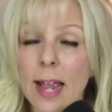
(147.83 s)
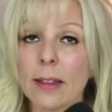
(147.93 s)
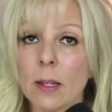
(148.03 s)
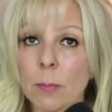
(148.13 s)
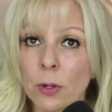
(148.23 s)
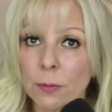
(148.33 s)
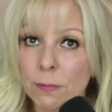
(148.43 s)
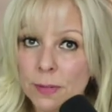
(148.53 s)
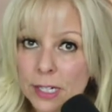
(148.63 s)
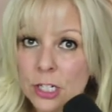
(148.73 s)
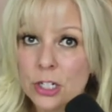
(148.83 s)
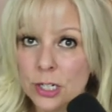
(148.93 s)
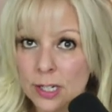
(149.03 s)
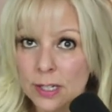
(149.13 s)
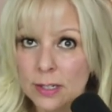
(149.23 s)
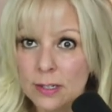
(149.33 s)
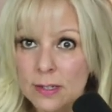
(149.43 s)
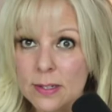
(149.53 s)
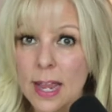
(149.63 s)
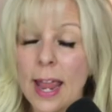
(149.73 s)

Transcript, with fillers: and the provisions